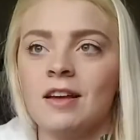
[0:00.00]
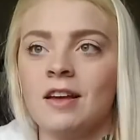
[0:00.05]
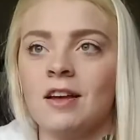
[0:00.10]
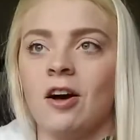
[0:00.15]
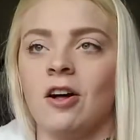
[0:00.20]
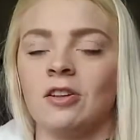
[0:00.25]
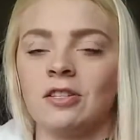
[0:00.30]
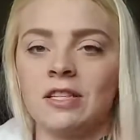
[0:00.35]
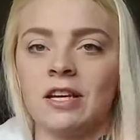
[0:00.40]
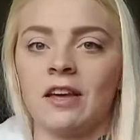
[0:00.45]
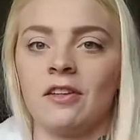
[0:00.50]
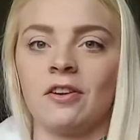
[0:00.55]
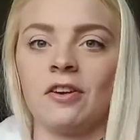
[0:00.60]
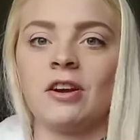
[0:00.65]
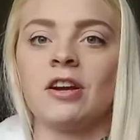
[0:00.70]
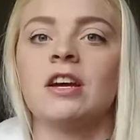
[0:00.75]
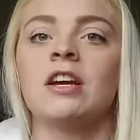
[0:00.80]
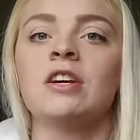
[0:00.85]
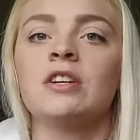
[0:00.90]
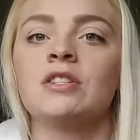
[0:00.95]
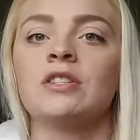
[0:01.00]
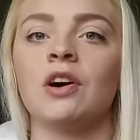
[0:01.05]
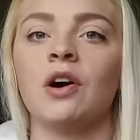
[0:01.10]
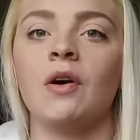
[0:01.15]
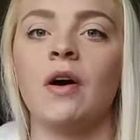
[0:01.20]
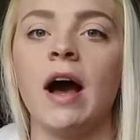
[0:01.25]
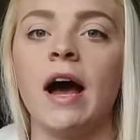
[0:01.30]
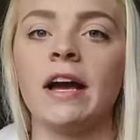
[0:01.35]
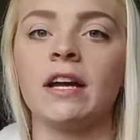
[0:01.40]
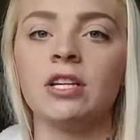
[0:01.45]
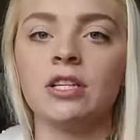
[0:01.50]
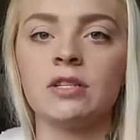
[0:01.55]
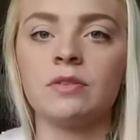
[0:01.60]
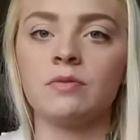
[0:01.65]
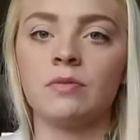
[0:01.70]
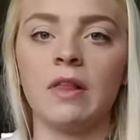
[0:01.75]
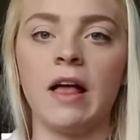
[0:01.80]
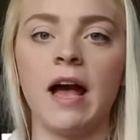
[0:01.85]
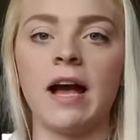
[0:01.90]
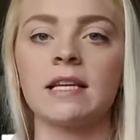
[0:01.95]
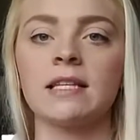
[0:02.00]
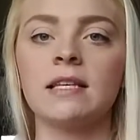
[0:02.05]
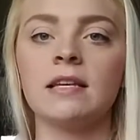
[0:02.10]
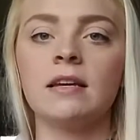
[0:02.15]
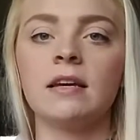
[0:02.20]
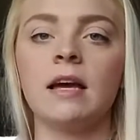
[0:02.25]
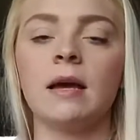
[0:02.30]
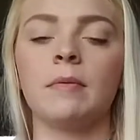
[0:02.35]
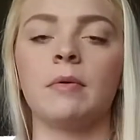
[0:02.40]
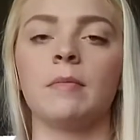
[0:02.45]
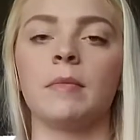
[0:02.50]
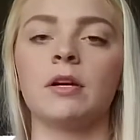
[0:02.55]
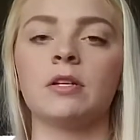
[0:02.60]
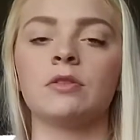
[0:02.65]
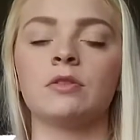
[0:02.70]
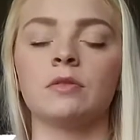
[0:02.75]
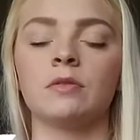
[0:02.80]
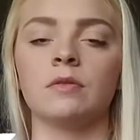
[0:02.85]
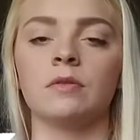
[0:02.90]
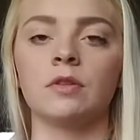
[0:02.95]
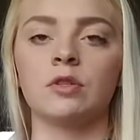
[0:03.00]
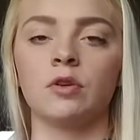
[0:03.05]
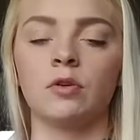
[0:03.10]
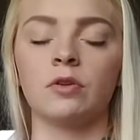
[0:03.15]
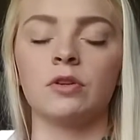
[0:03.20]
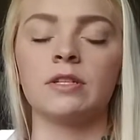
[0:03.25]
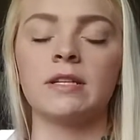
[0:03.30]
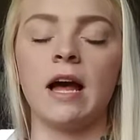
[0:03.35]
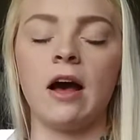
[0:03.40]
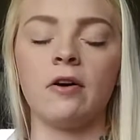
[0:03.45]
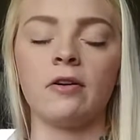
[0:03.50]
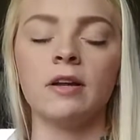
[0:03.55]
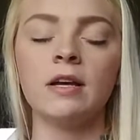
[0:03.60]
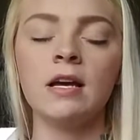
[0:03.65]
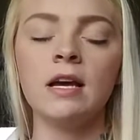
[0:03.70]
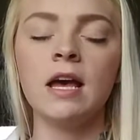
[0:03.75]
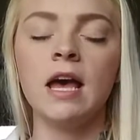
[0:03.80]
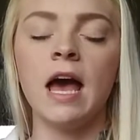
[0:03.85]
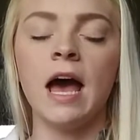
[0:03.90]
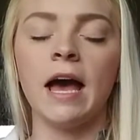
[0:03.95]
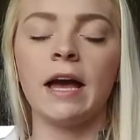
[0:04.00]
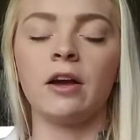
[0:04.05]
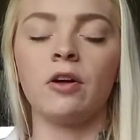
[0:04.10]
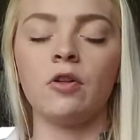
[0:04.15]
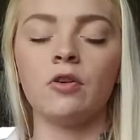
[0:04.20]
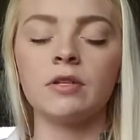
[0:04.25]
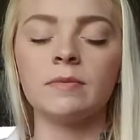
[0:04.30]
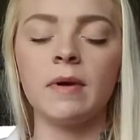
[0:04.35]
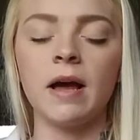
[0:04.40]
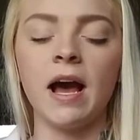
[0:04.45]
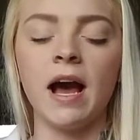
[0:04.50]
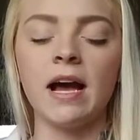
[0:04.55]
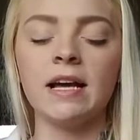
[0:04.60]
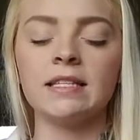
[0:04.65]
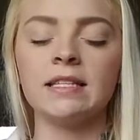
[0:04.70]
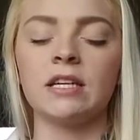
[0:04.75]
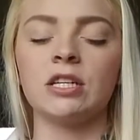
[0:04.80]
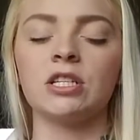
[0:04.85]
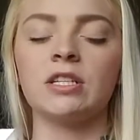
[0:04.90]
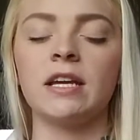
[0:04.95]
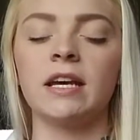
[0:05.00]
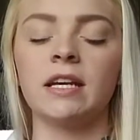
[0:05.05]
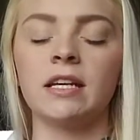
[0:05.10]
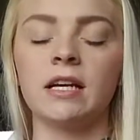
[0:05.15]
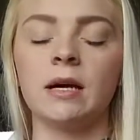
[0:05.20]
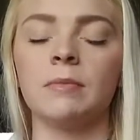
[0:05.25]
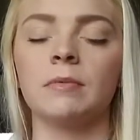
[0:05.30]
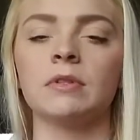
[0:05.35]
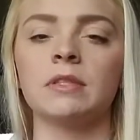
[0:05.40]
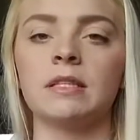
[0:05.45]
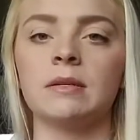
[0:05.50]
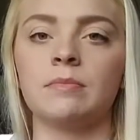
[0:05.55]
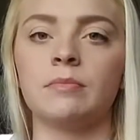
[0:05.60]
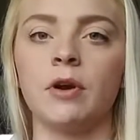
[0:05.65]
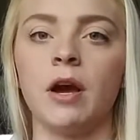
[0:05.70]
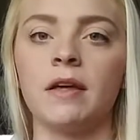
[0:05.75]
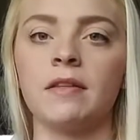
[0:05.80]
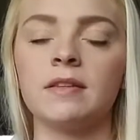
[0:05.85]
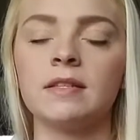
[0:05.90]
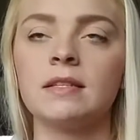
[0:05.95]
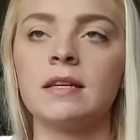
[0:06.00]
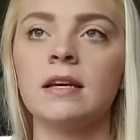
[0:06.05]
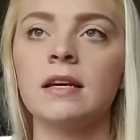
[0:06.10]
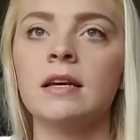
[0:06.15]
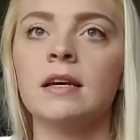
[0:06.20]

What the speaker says: all together. So I just relax, I put my shoulders down, I close my eyes, and I just take a couple deep breaths.